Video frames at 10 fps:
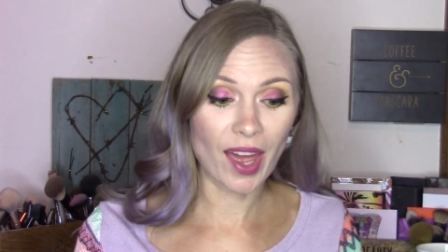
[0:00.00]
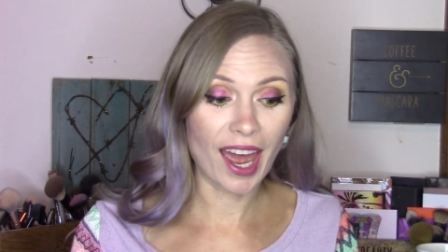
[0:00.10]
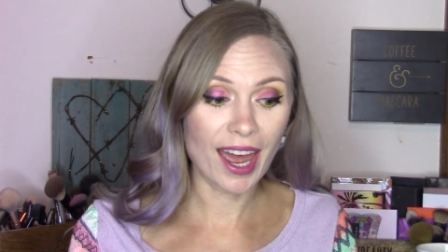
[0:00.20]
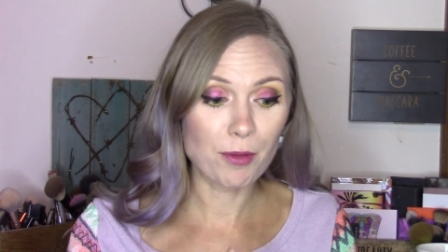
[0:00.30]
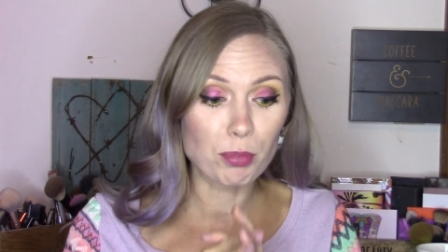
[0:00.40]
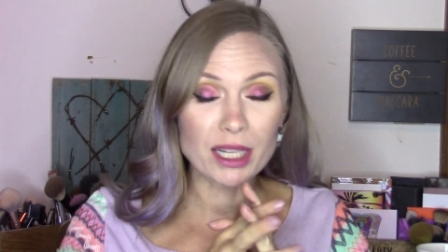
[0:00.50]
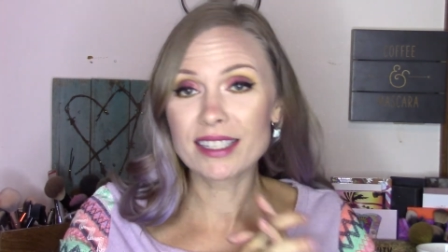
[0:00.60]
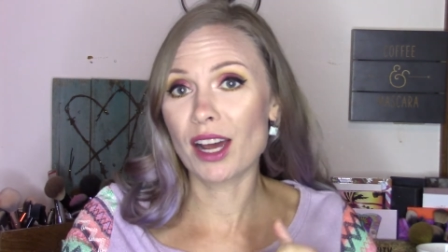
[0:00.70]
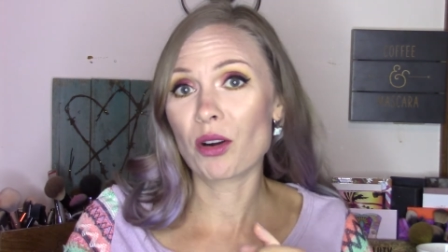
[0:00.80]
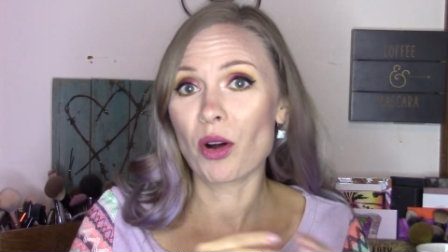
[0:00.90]
That
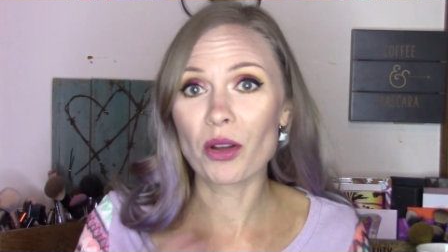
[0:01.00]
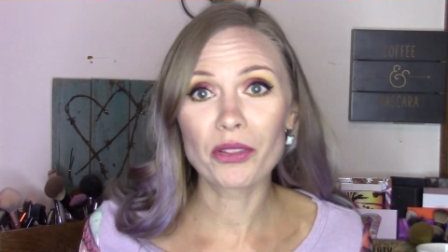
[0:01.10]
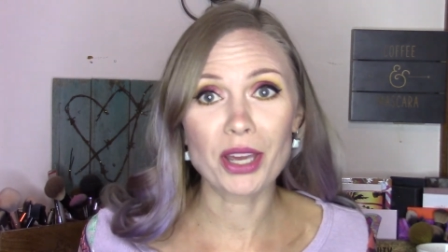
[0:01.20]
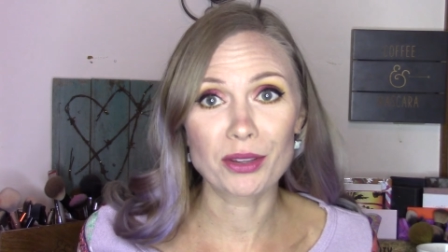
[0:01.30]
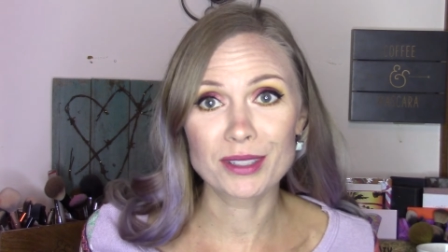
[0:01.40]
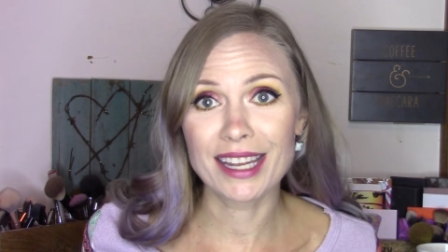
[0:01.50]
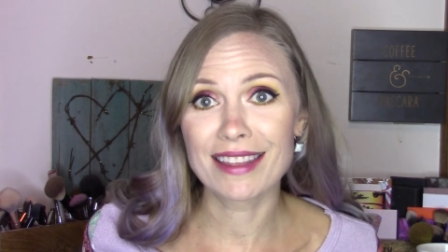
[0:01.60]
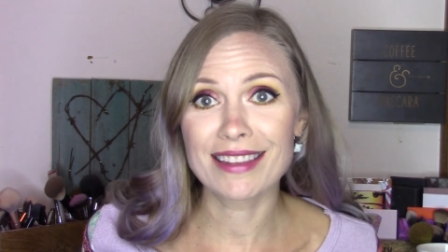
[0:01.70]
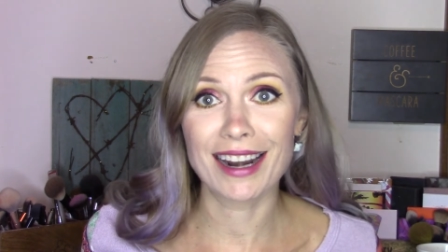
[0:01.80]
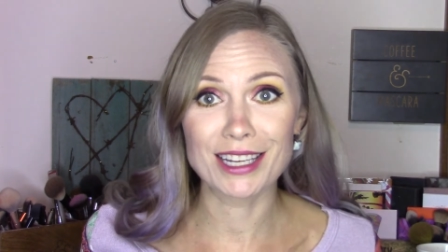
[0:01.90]
beats out all the other
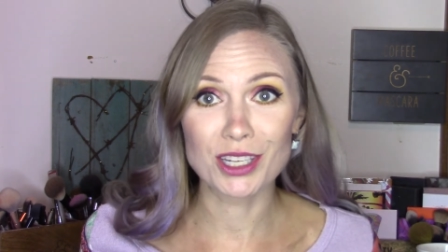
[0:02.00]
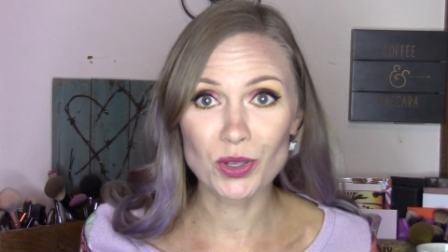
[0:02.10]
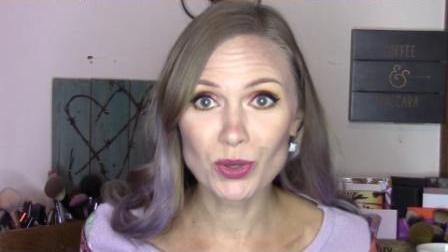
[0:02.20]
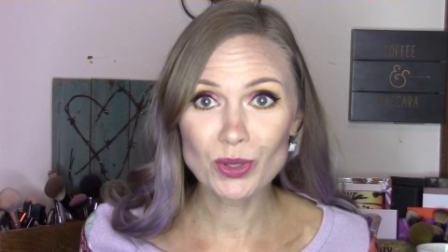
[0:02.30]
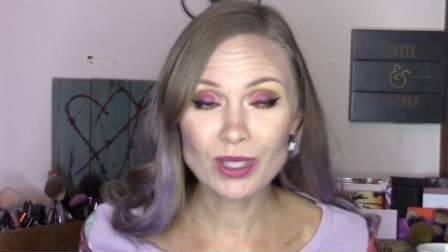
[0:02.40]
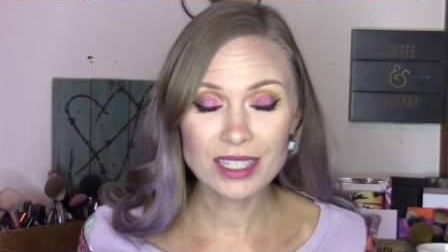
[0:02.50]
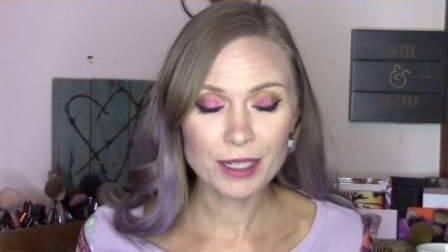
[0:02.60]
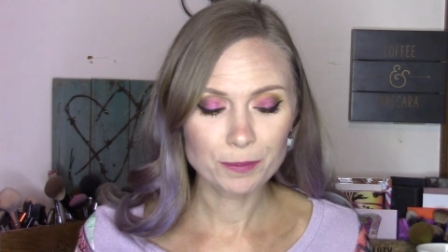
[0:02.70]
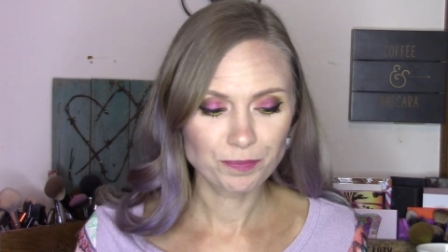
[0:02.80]
10 that I used.